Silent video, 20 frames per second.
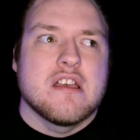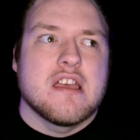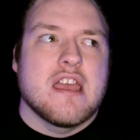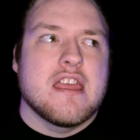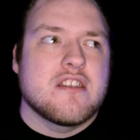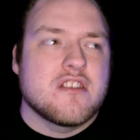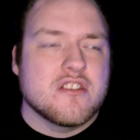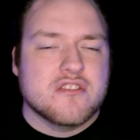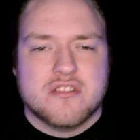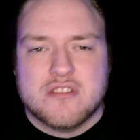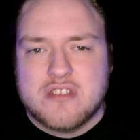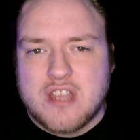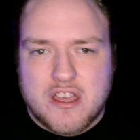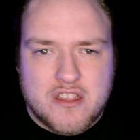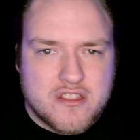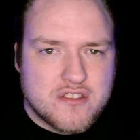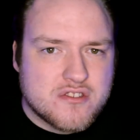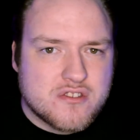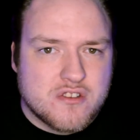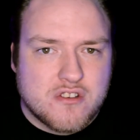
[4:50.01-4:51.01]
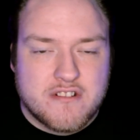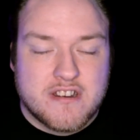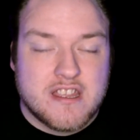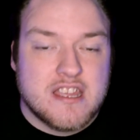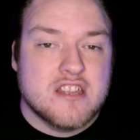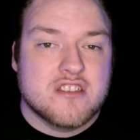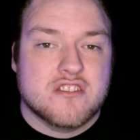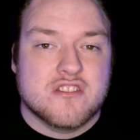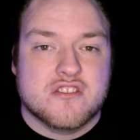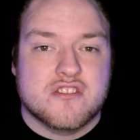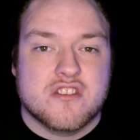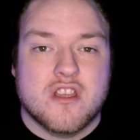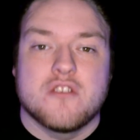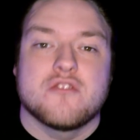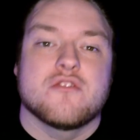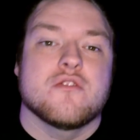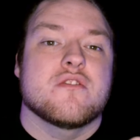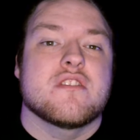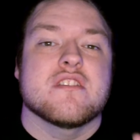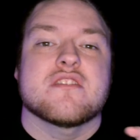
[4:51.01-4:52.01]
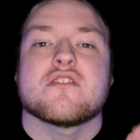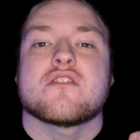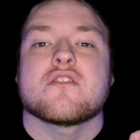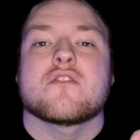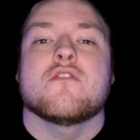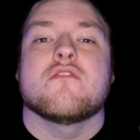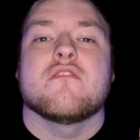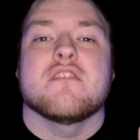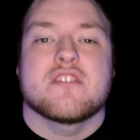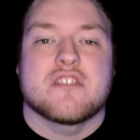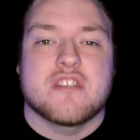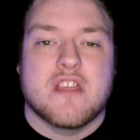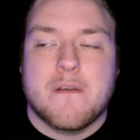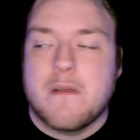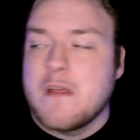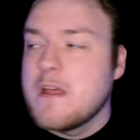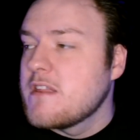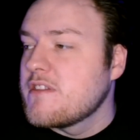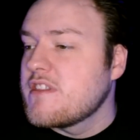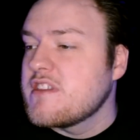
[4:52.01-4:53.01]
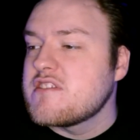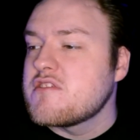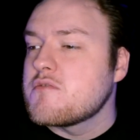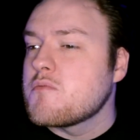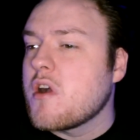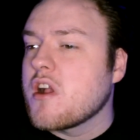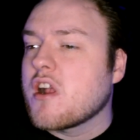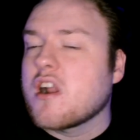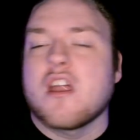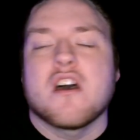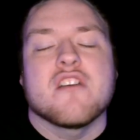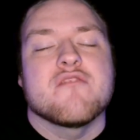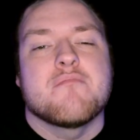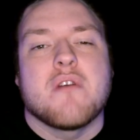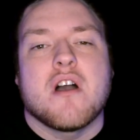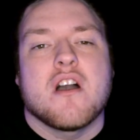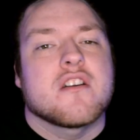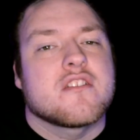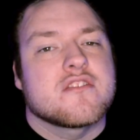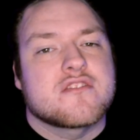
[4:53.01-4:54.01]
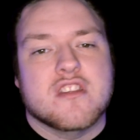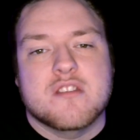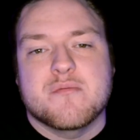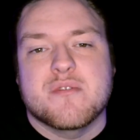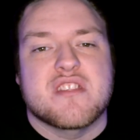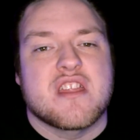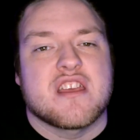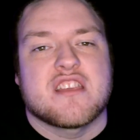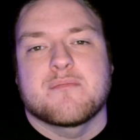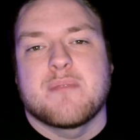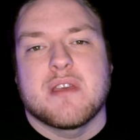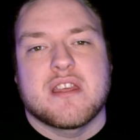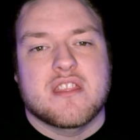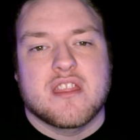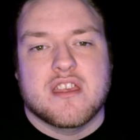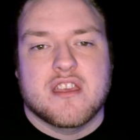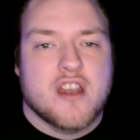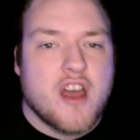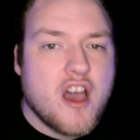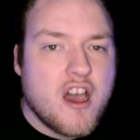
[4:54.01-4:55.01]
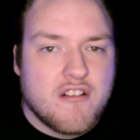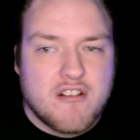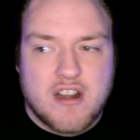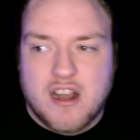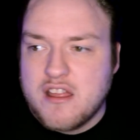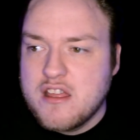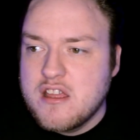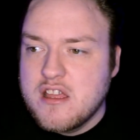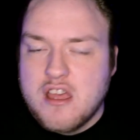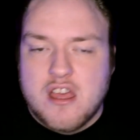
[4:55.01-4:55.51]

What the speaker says: it doesn't tell you the story, it just shows you this is the gory shit, this is why Clive Barker's going to be the next big thing in horror,